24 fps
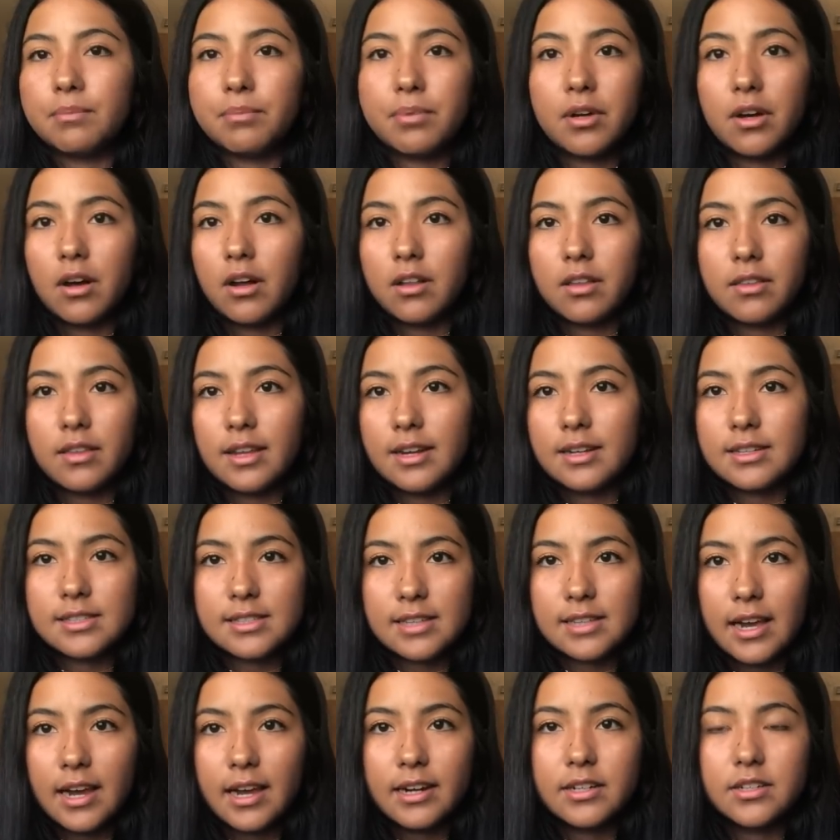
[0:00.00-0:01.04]
put all that
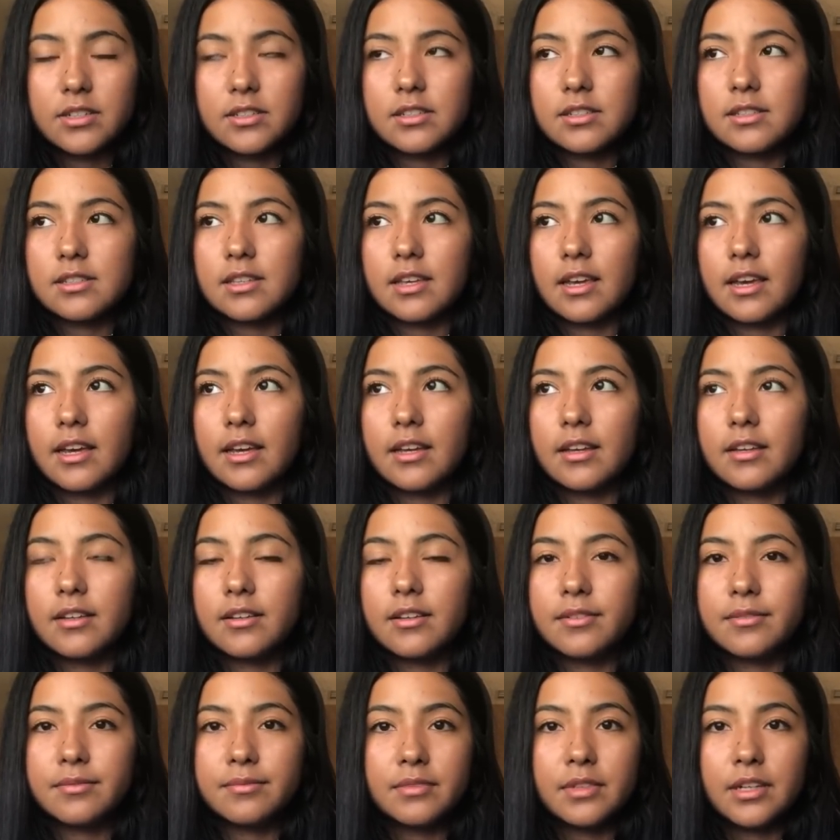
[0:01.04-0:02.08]
aside and just like,
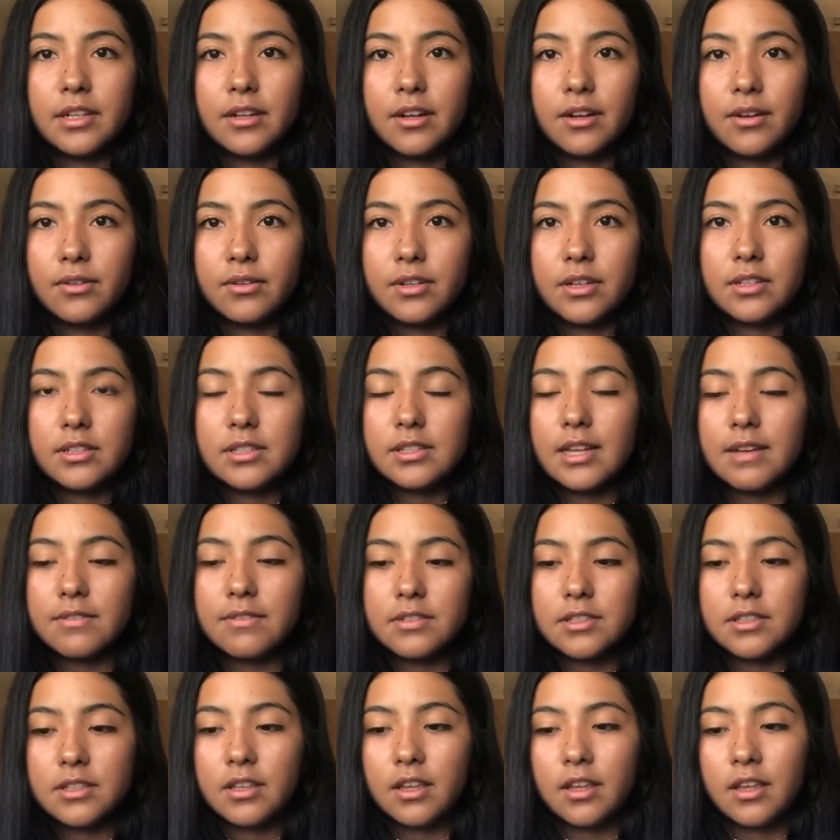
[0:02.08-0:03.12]
you know, you just have
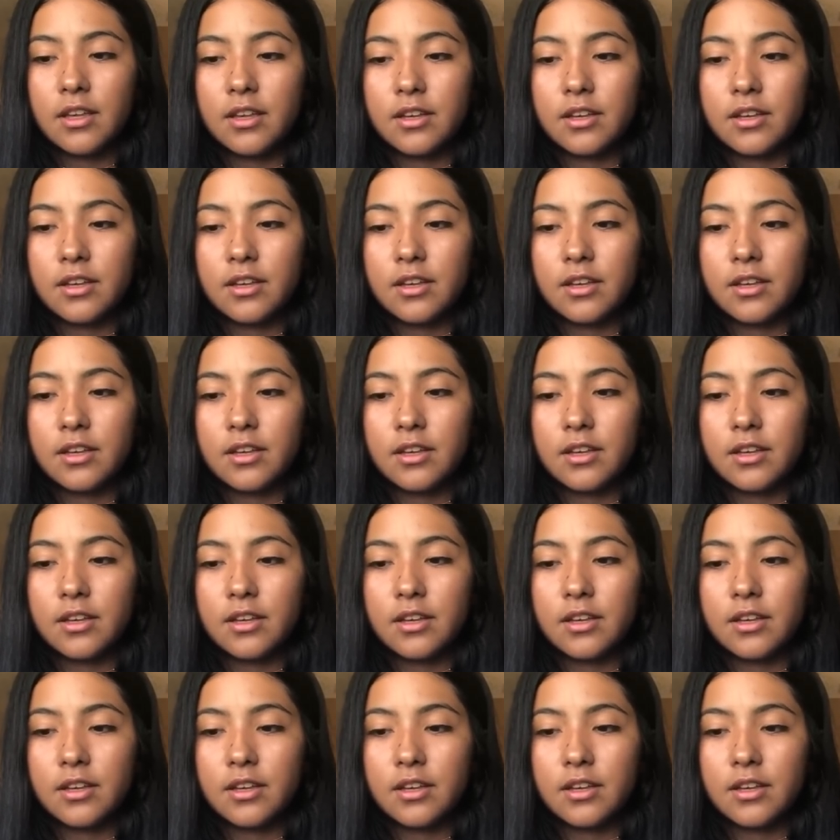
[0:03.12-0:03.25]
to